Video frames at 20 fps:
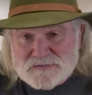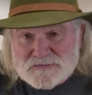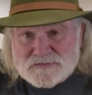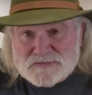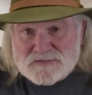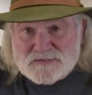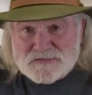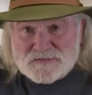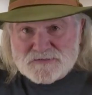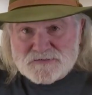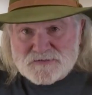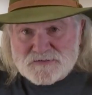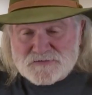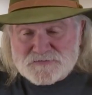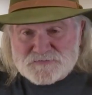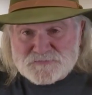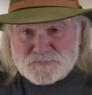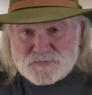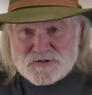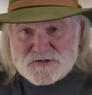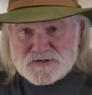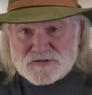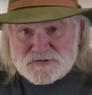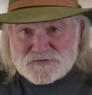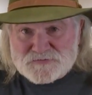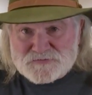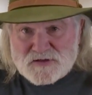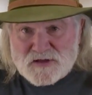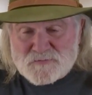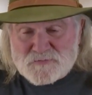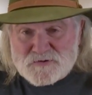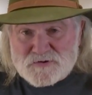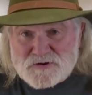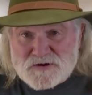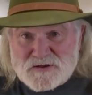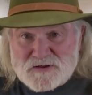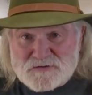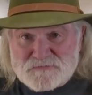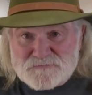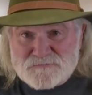in the spring, summer,
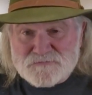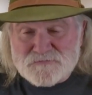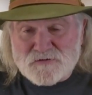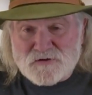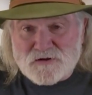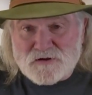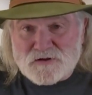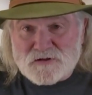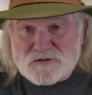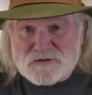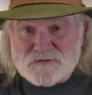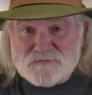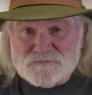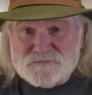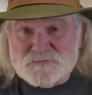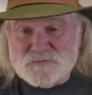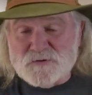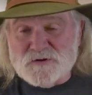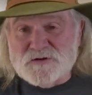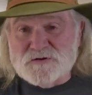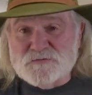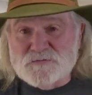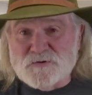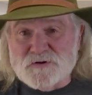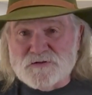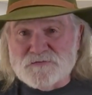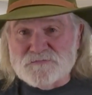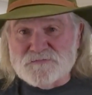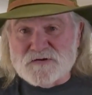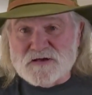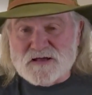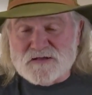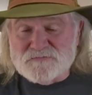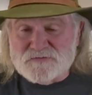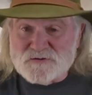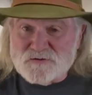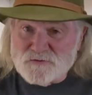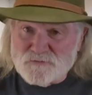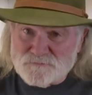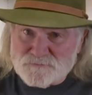and fall of 2025,
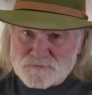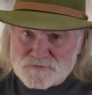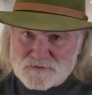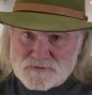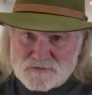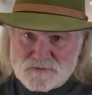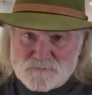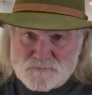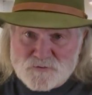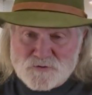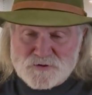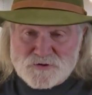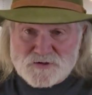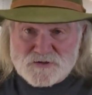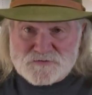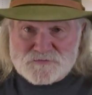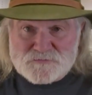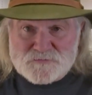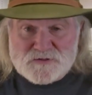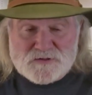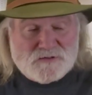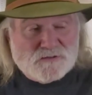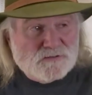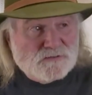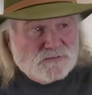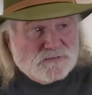and hopefully a little more next winter.